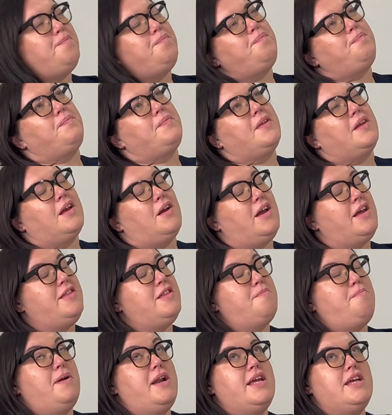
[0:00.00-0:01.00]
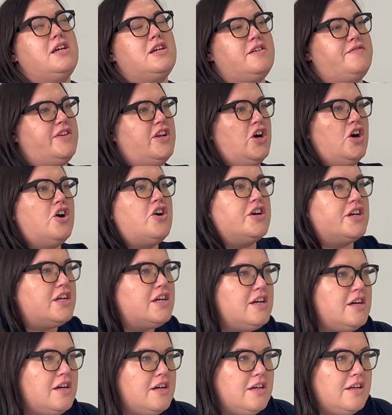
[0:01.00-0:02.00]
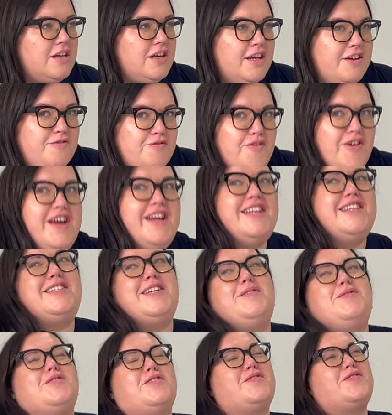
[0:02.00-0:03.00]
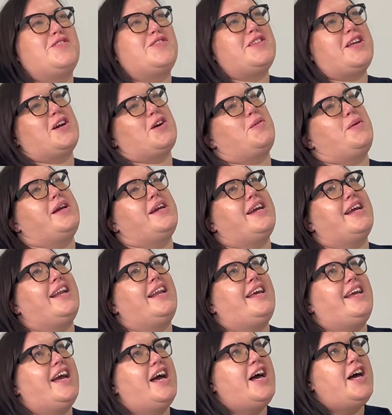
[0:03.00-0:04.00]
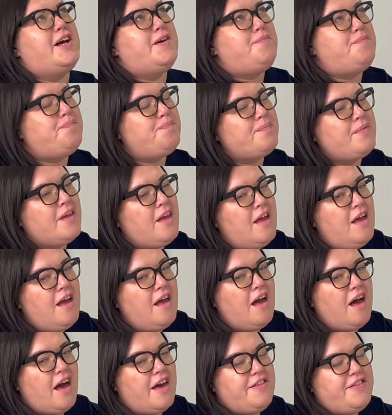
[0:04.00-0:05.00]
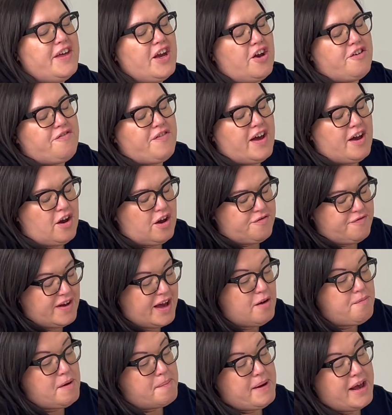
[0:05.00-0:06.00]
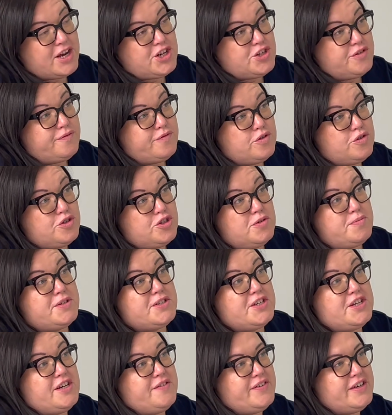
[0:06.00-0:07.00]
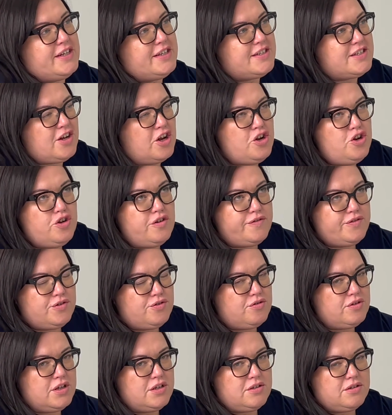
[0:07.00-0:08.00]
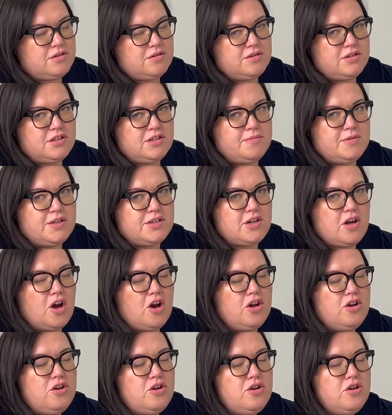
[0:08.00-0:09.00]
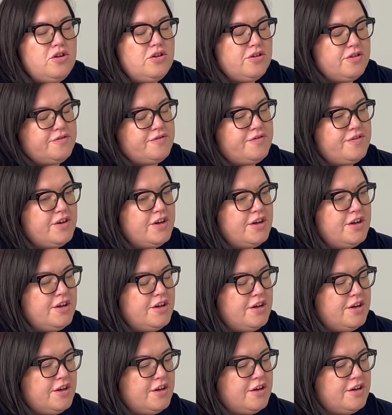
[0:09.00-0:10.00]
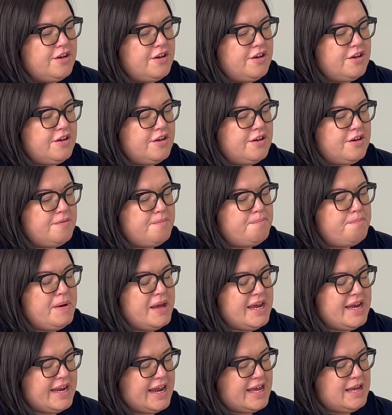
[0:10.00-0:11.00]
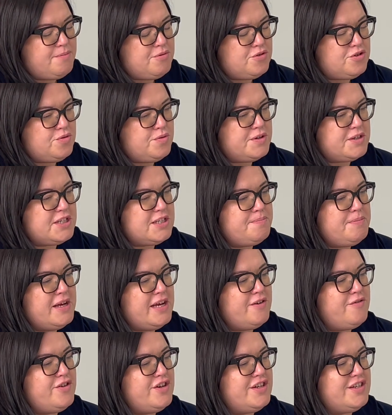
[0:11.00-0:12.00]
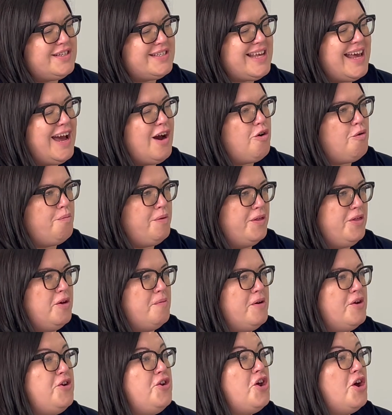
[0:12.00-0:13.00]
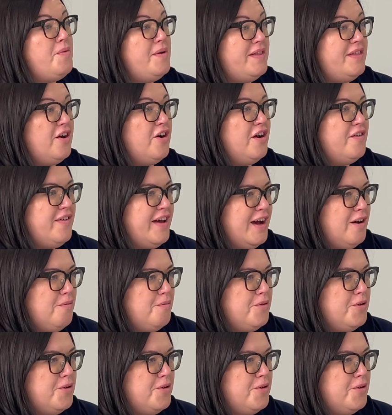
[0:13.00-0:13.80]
In the blink of an eye. It really seems to have gone that quickly. I think I found my passion for customer service. I love talking to customers. I love being able to experience helping them and knowing that I've helped them.